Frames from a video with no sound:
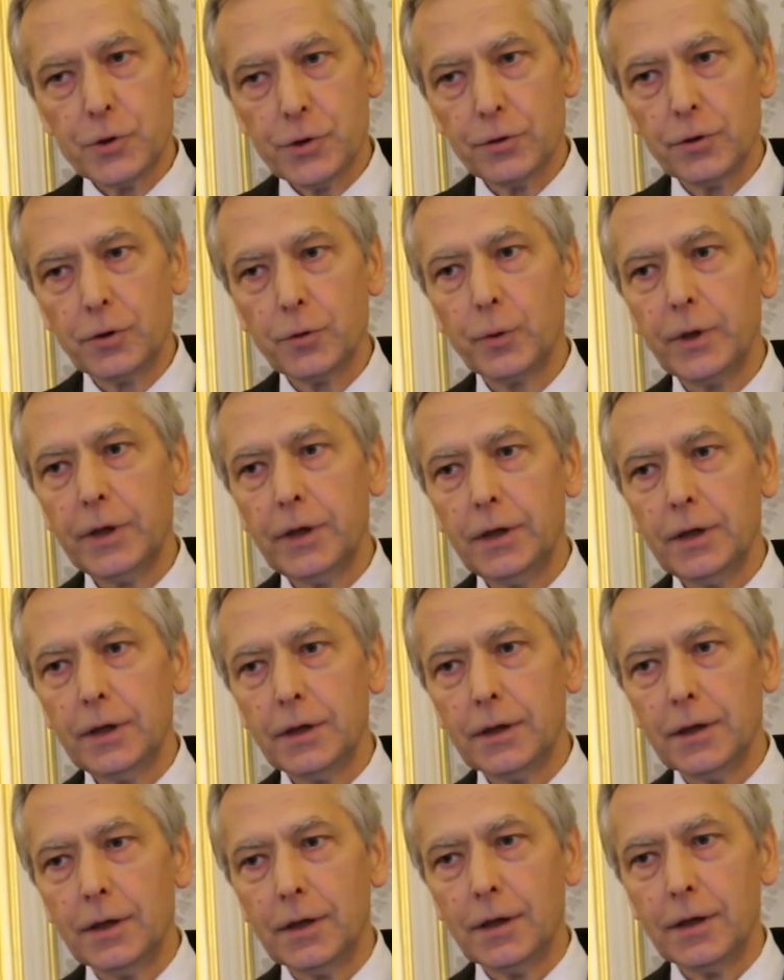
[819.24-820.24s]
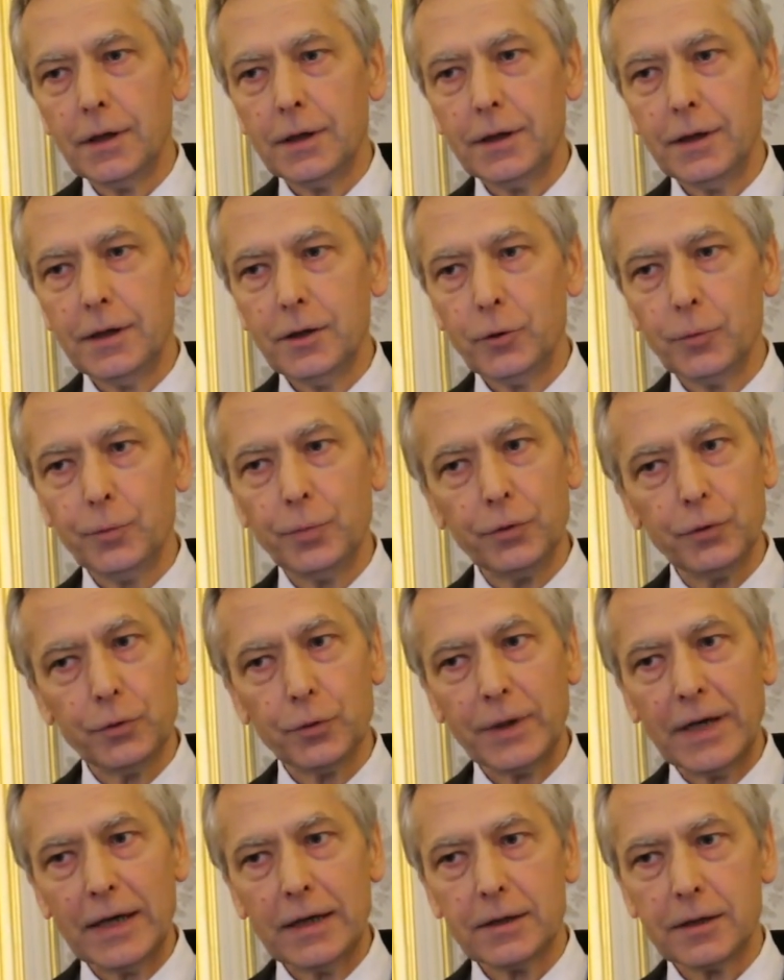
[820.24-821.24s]
sure we need to put
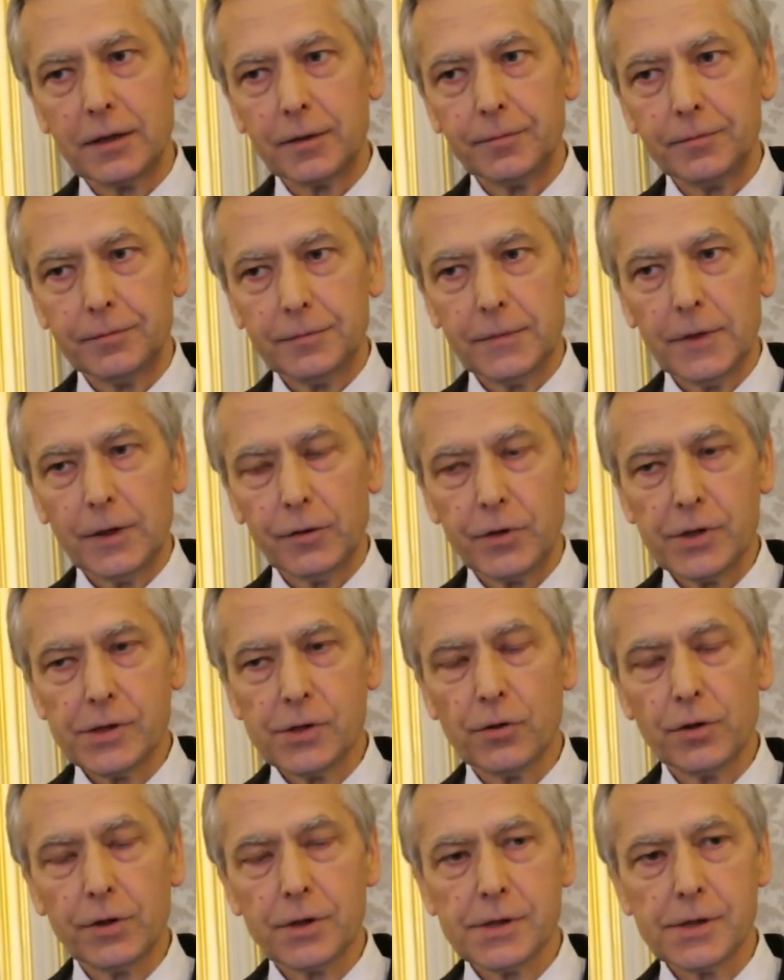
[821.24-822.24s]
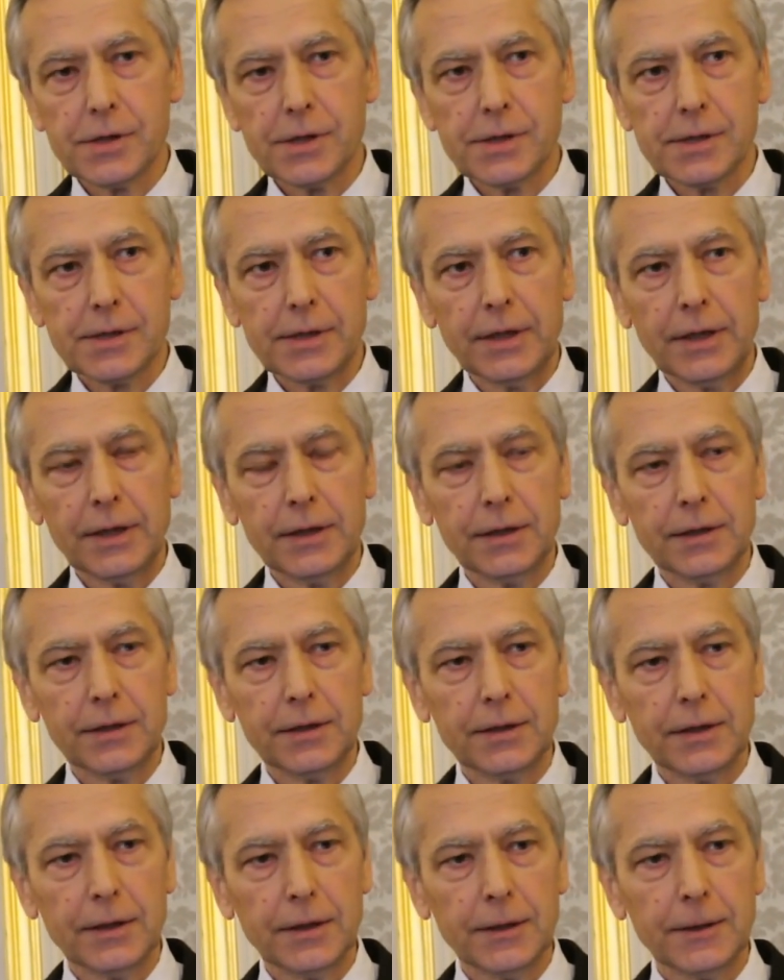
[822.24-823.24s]
together resources
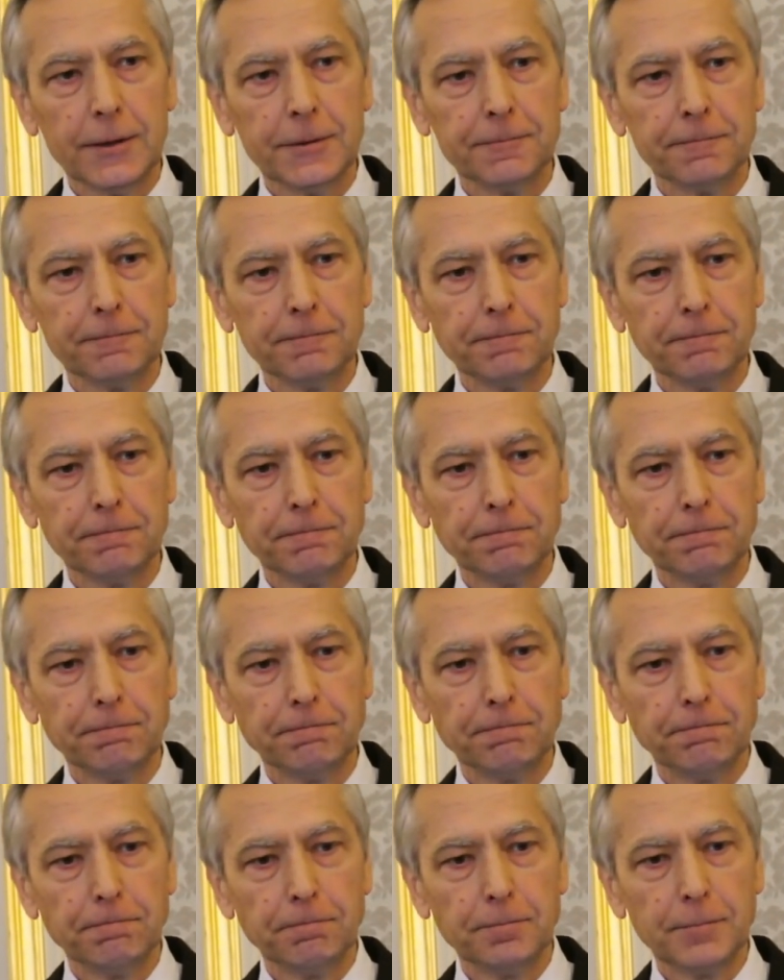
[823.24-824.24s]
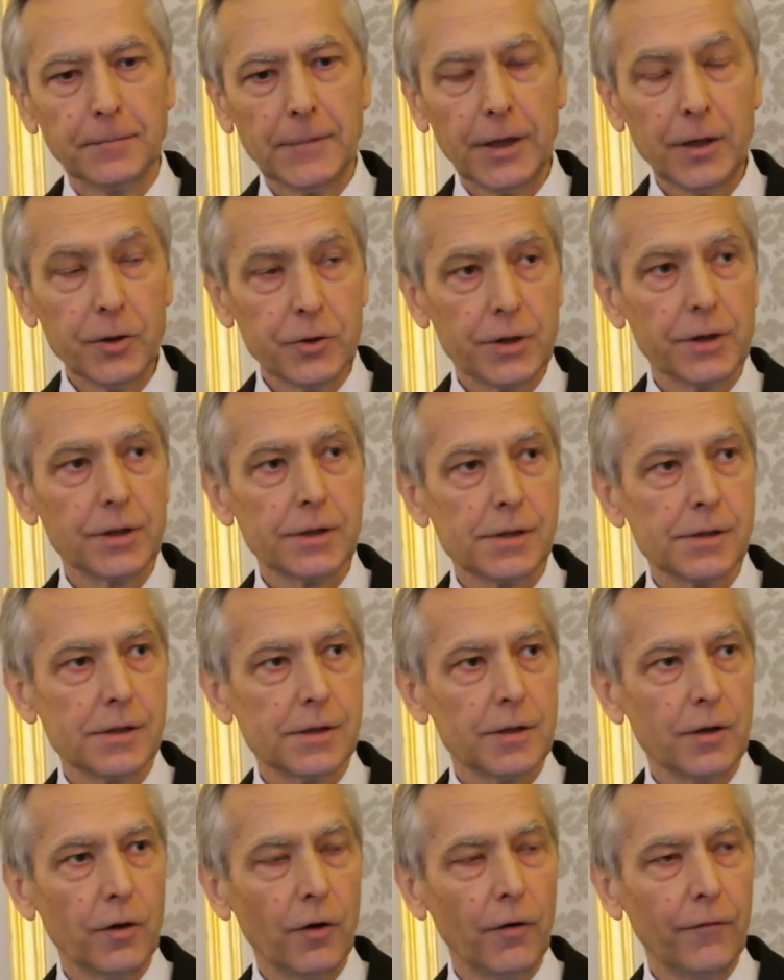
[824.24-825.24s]
and
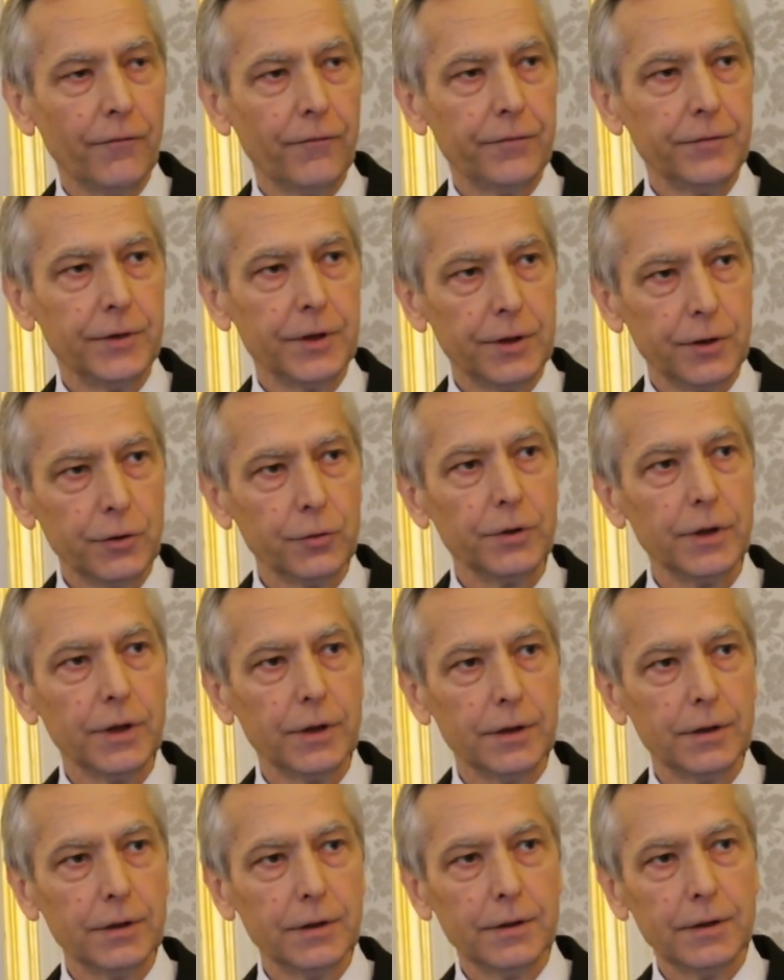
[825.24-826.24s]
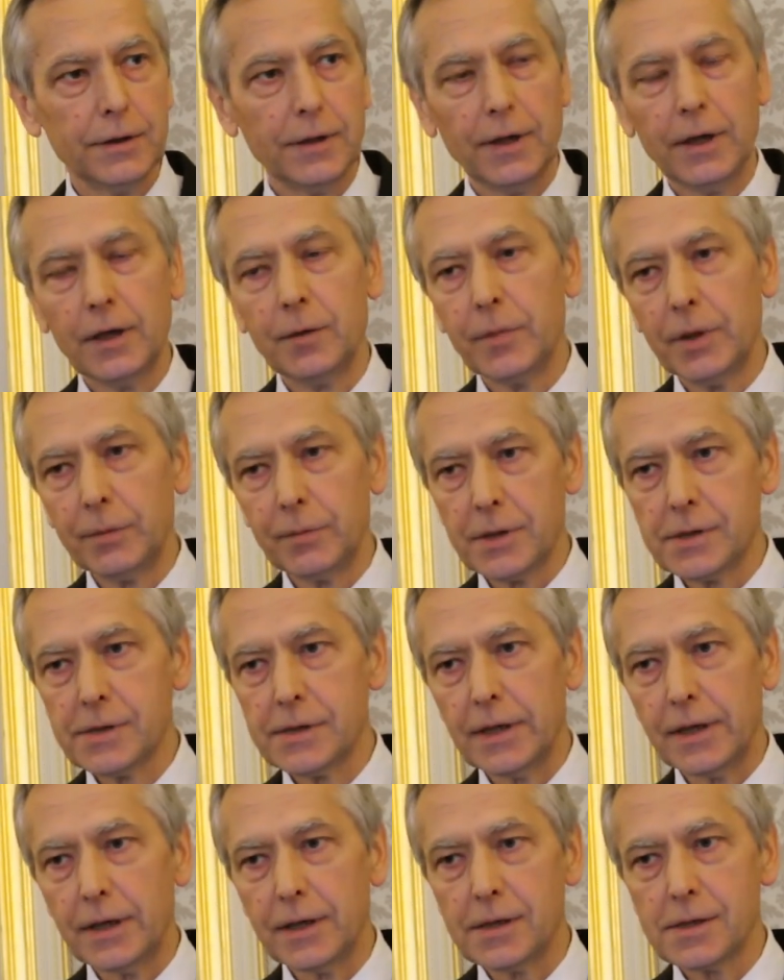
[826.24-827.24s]
interests of the Union and Member
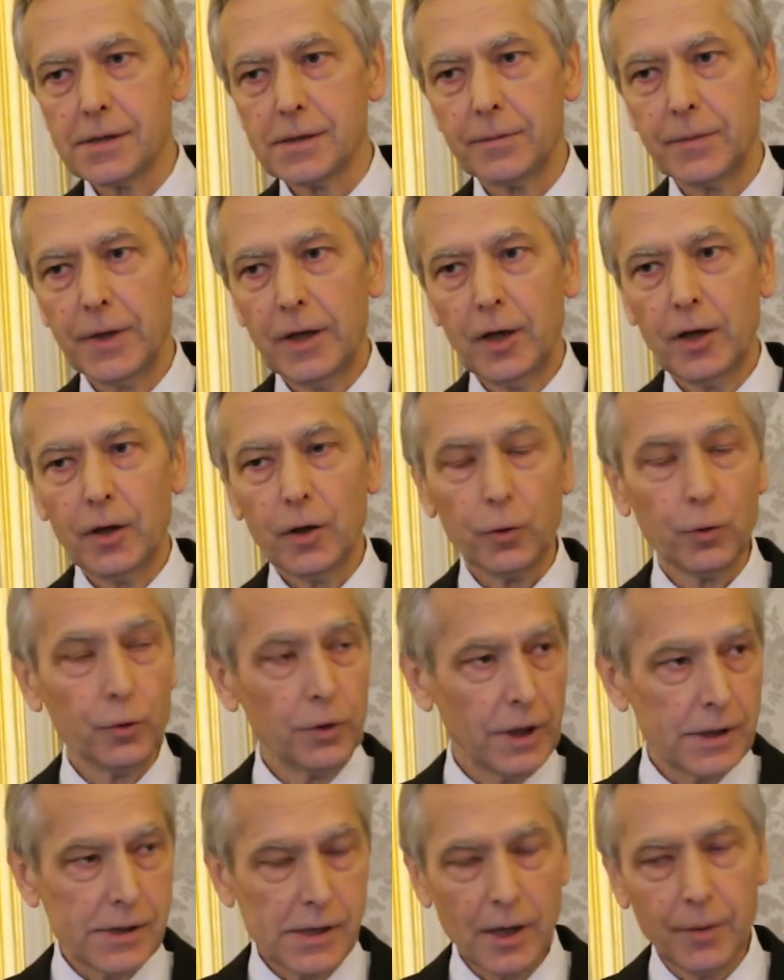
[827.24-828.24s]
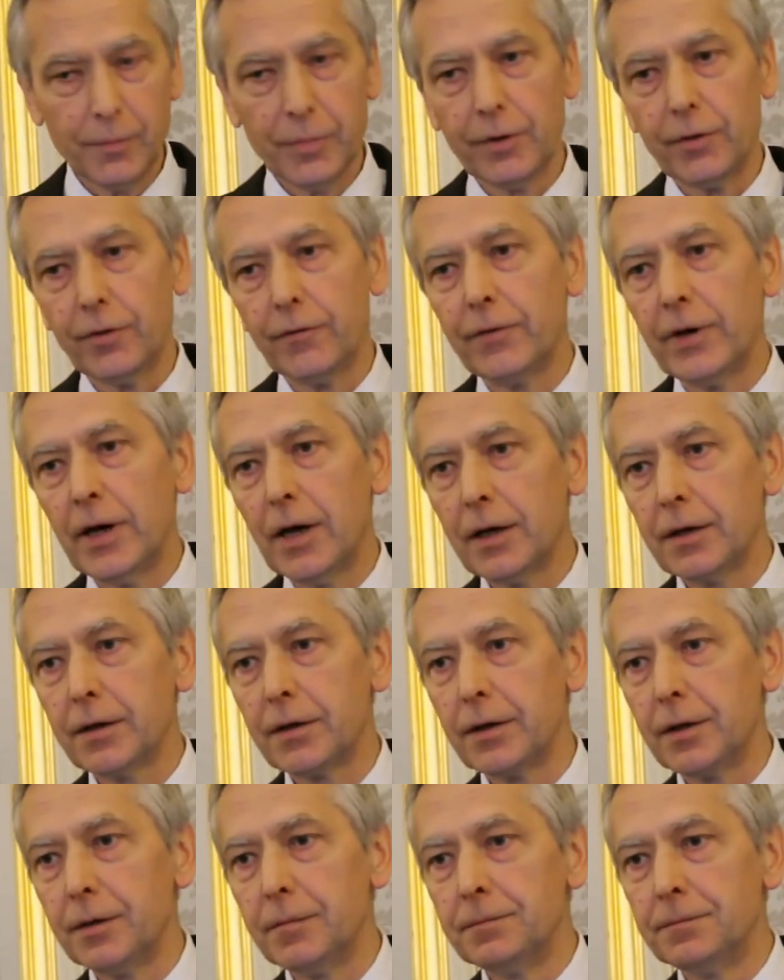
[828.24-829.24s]
States. Good example of
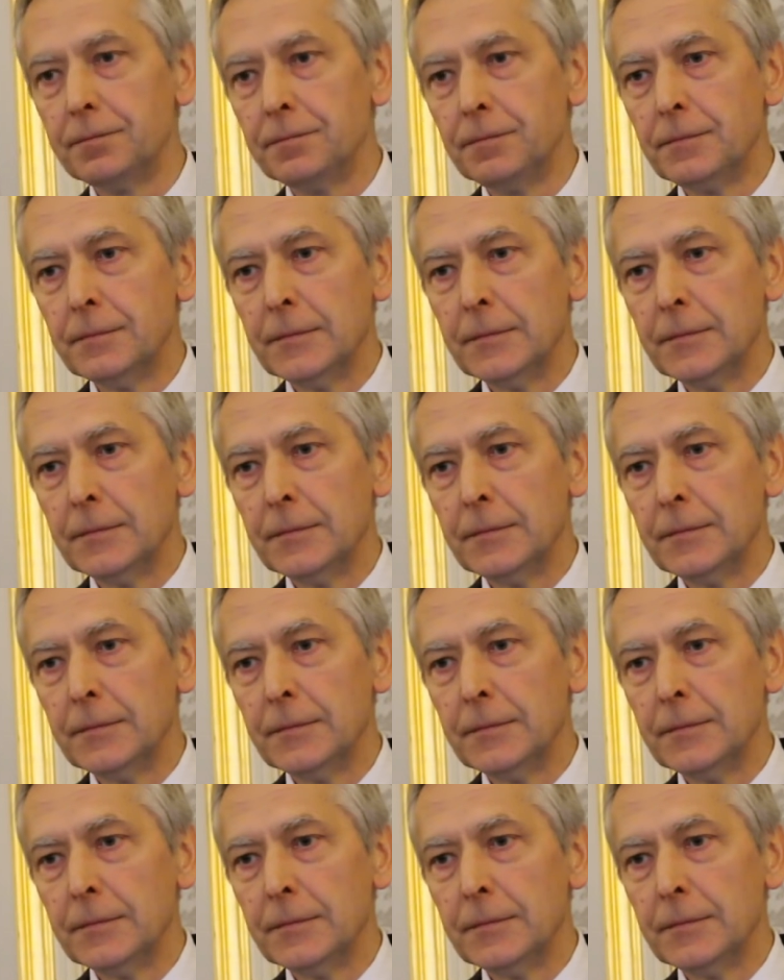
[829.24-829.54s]
Hungary